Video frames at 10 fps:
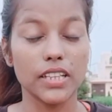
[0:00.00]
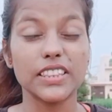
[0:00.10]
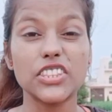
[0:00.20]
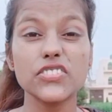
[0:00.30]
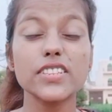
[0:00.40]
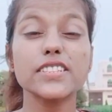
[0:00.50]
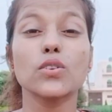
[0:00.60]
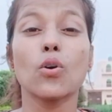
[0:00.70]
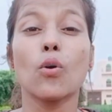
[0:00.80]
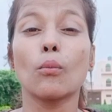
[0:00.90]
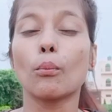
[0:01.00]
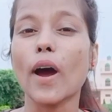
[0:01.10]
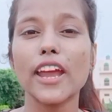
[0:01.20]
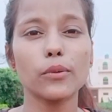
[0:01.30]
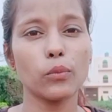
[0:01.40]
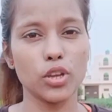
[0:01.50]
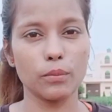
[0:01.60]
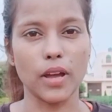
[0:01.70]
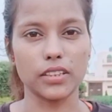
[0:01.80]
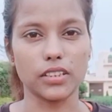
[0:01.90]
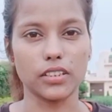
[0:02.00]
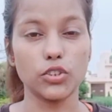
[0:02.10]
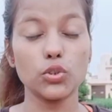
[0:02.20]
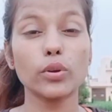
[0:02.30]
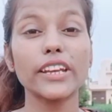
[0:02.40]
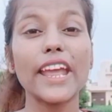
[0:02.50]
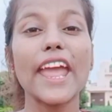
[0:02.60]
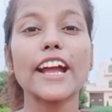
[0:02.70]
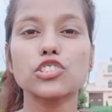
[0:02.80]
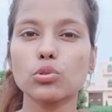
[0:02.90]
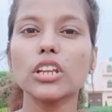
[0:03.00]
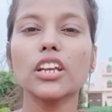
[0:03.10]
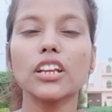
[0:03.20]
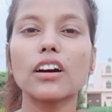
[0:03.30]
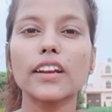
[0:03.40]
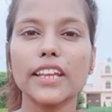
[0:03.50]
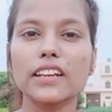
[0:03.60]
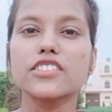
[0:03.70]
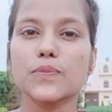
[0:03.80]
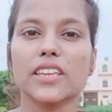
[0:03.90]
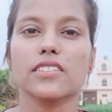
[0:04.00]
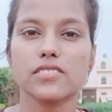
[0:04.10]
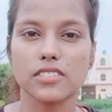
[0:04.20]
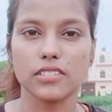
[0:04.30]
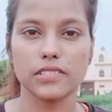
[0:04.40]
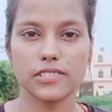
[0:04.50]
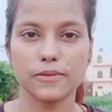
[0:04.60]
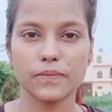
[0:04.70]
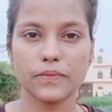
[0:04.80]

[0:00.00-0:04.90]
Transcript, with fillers: This is mind-blowing method. You can actually learn English speaking skills.